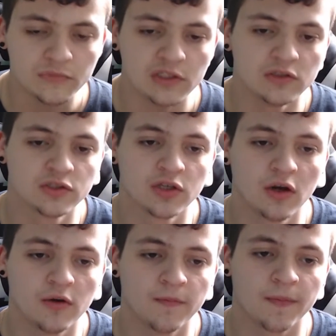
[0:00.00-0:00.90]

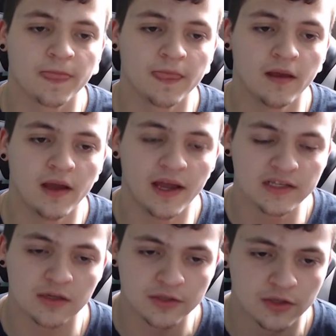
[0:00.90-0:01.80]
So,
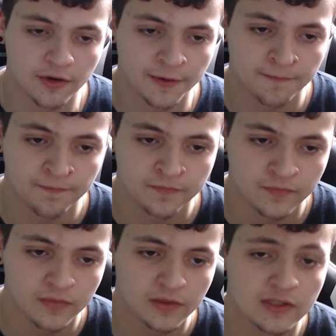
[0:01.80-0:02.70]
as I was going,
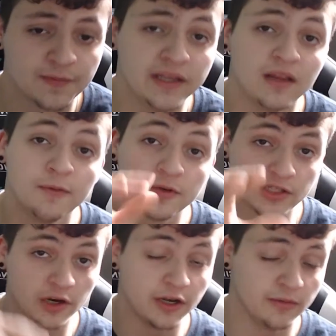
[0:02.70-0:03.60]
speed limit was
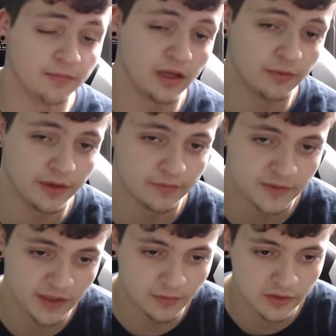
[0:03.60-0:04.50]
30, by the way.
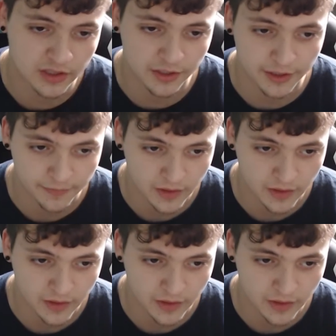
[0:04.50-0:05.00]
Speed limit was 30.